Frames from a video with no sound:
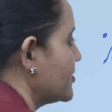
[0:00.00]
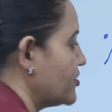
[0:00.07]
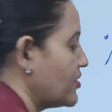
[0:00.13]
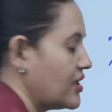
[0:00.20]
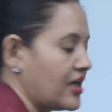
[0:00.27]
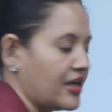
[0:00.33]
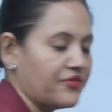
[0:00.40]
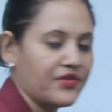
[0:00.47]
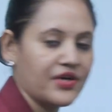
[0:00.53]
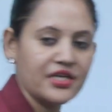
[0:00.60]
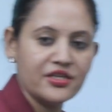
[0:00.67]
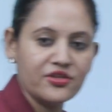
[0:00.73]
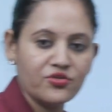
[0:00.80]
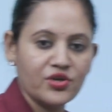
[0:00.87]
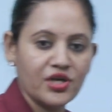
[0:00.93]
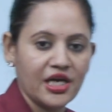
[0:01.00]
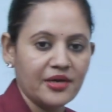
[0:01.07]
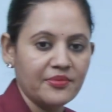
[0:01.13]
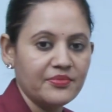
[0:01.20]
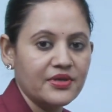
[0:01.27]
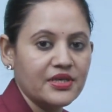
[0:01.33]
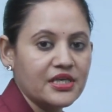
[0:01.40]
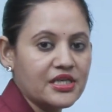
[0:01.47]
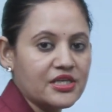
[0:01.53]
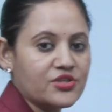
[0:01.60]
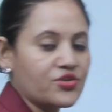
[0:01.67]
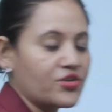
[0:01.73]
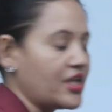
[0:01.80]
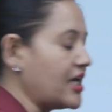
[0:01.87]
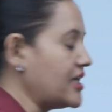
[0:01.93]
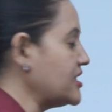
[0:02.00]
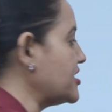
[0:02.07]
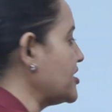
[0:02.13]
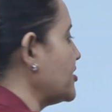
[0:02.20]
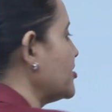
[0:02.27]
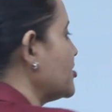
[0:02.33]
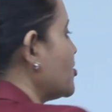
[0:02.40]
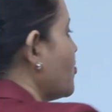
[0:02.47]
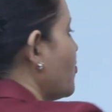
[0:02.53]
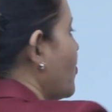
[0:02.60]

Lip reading: So, we will convert into gram. So, that is equals to